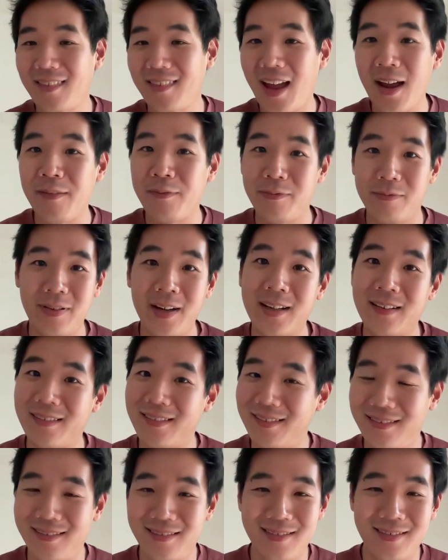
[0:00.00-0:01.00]
think,
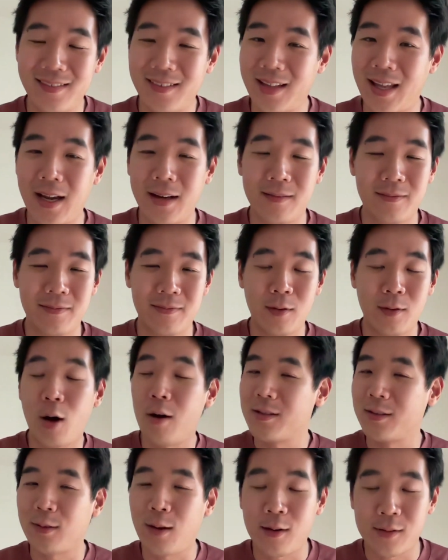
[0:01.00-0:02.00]
like,
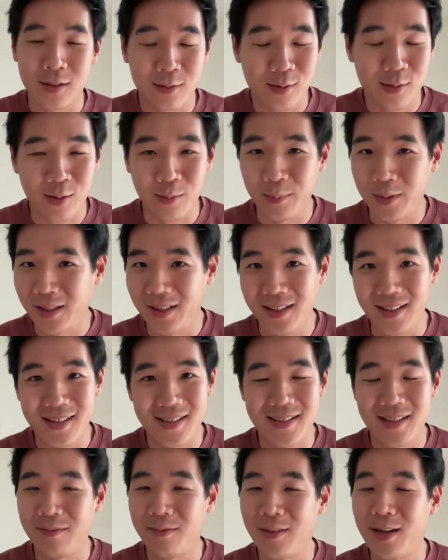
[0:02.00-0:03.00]
also talking to
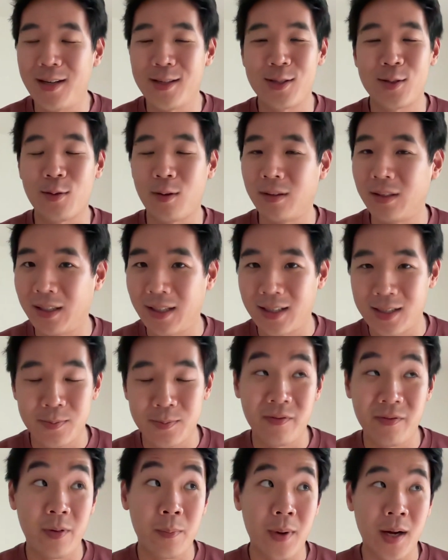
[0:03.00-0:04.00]
communities and very strongly
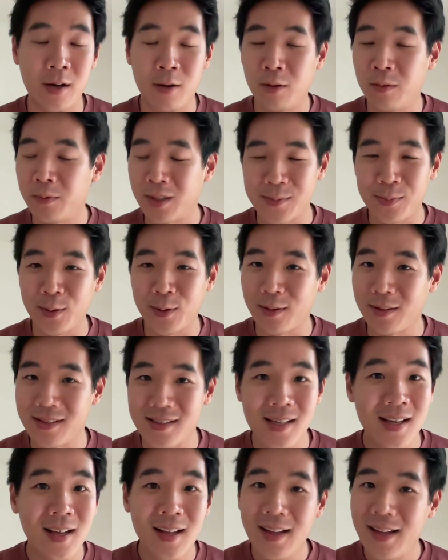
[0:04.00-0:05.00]
from my own
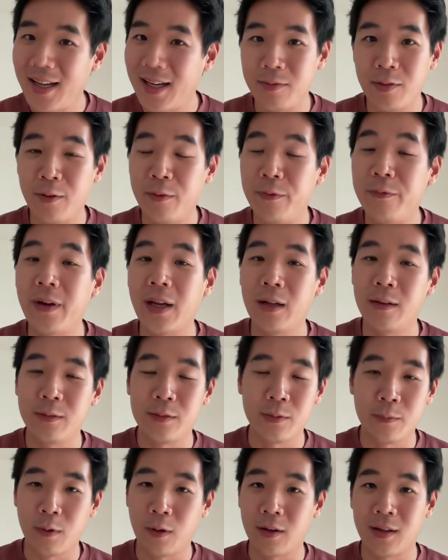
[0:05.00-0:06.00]
experience, it will fail
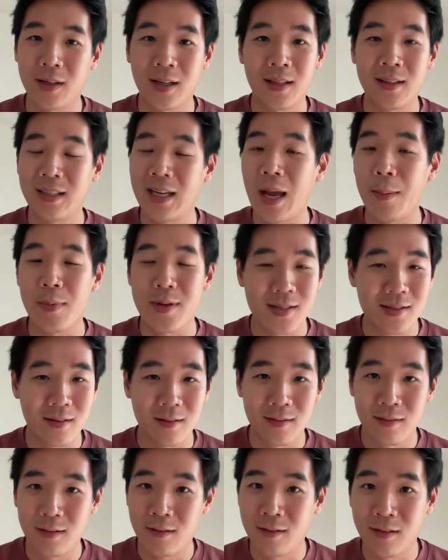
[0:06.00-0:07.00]
to work in the
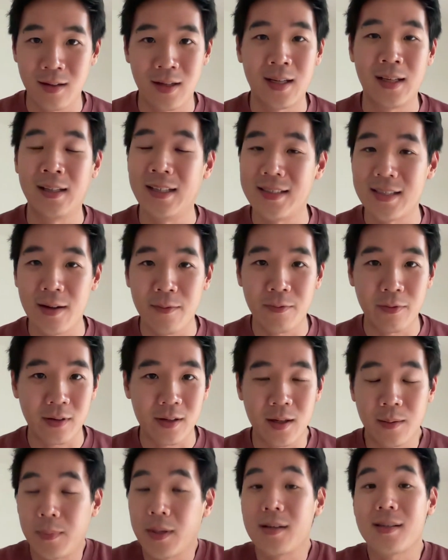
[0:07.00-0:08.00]
Amazon or in East
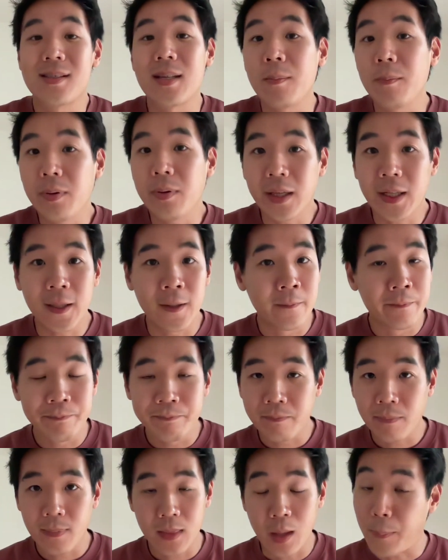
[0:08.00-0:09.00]
Africa because simply
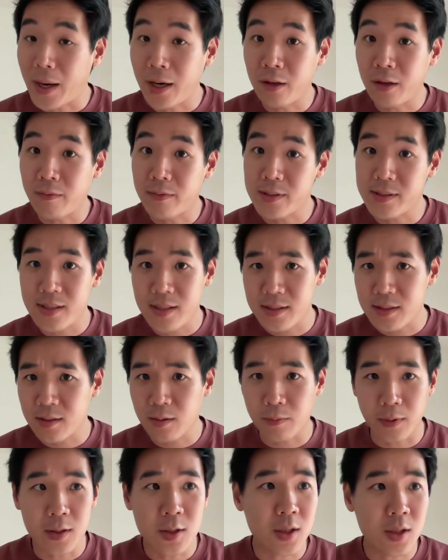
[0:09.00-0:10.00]
the biodiversity is so
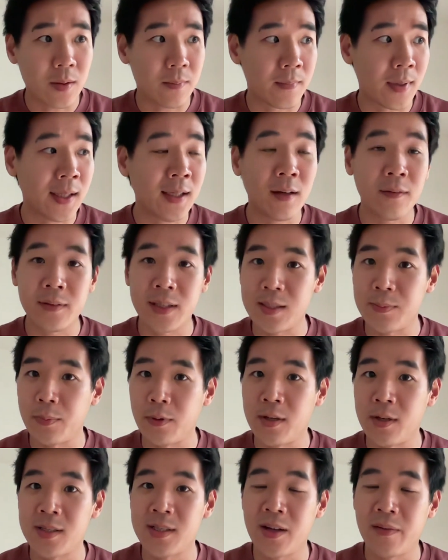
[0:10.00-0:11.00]
rich and many of these
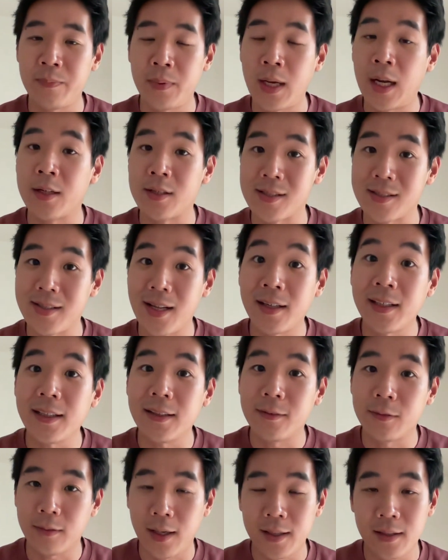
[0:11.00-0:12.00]
birds have been
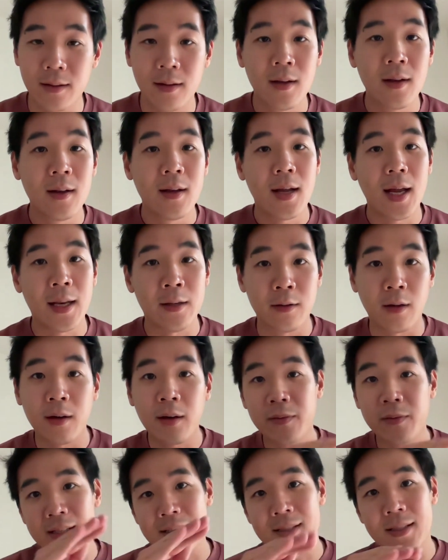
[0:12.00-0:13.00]
understudied, right? And none
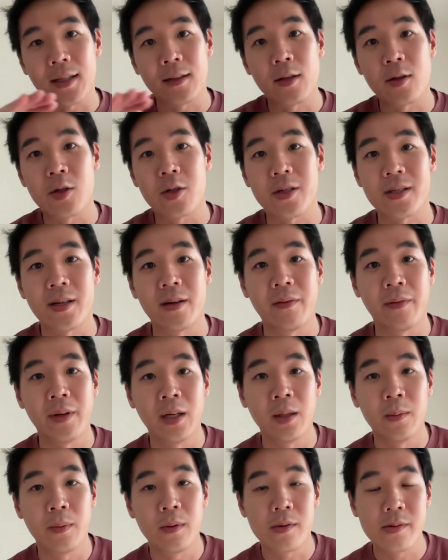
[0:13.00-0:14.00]
of these signatures are
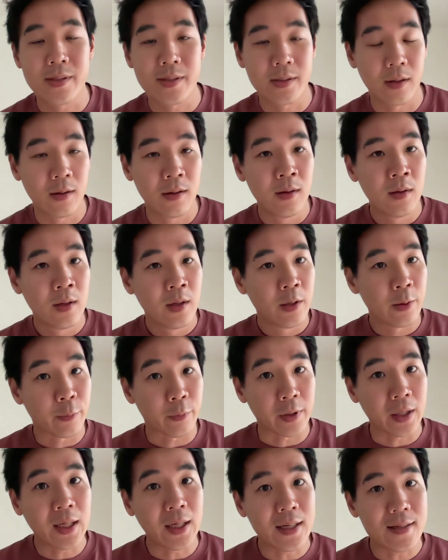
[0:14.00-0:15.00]
available. So
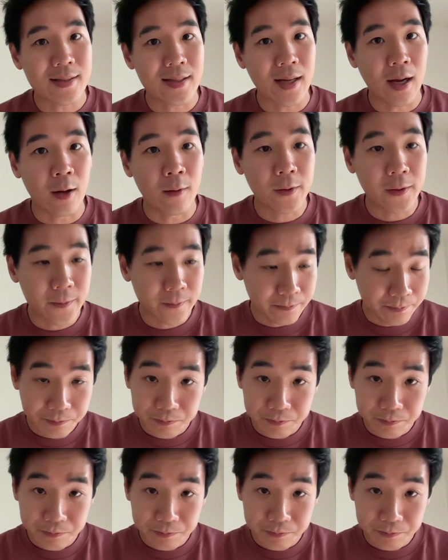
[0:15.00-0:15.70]
really sound,